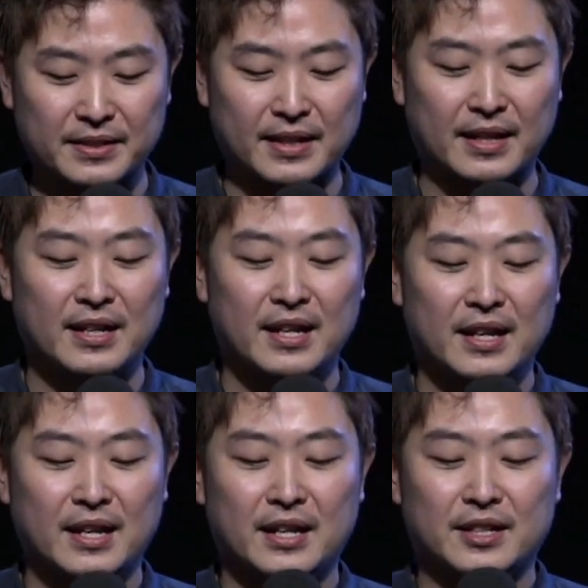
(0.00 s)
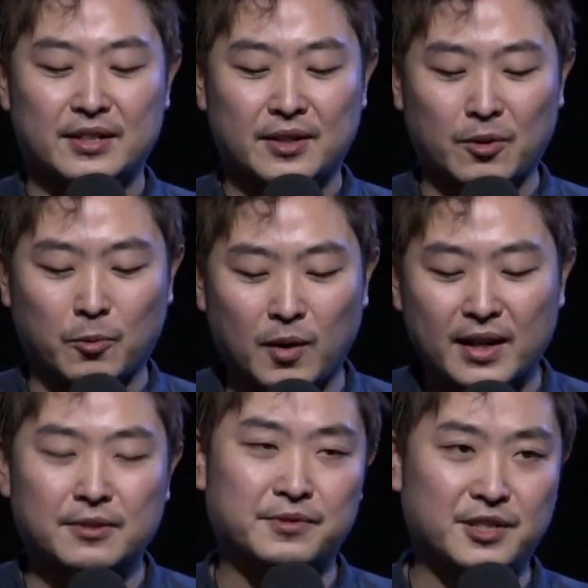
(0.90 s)
that one
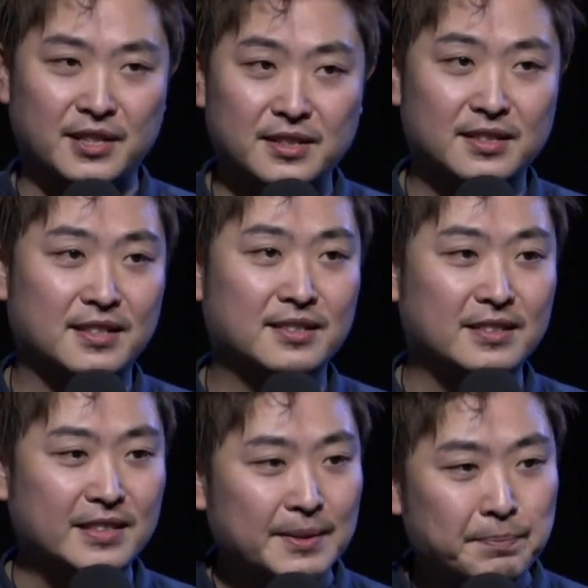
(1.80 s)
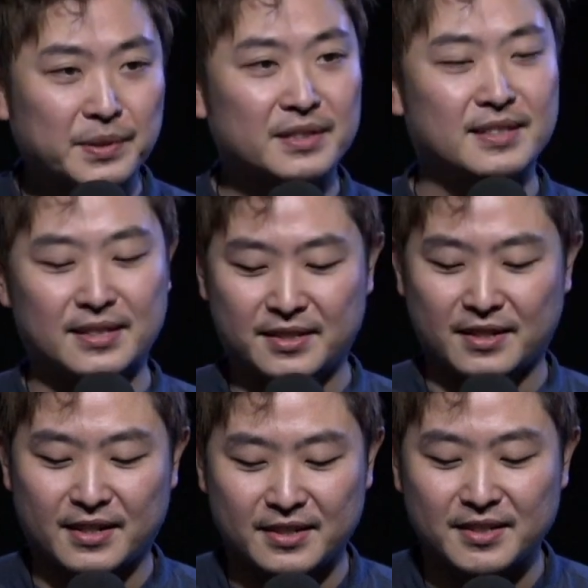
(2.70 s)
of Jesus's deepest
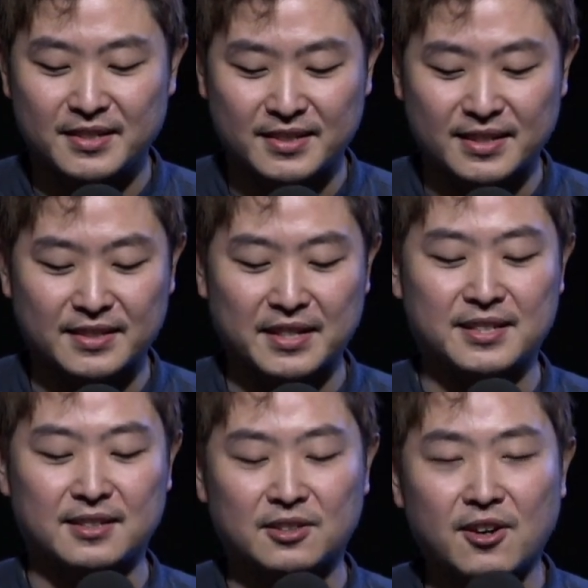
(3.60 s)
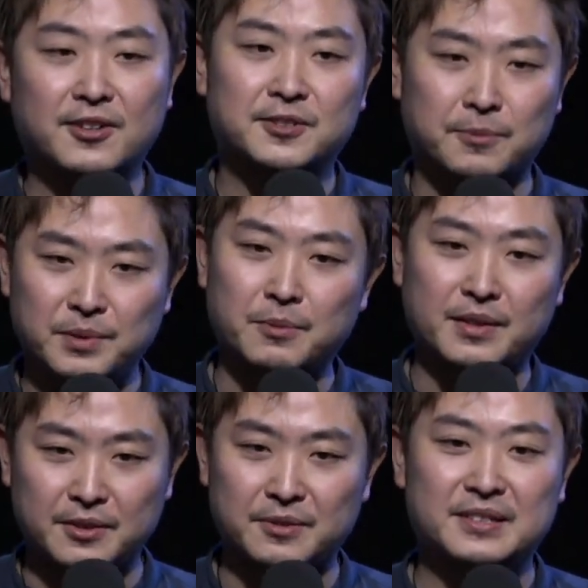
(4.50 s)
desires is that he longs to be with
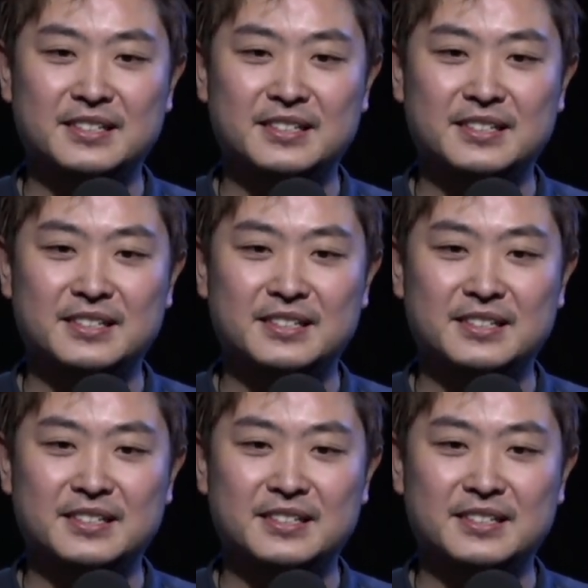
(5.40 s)
you.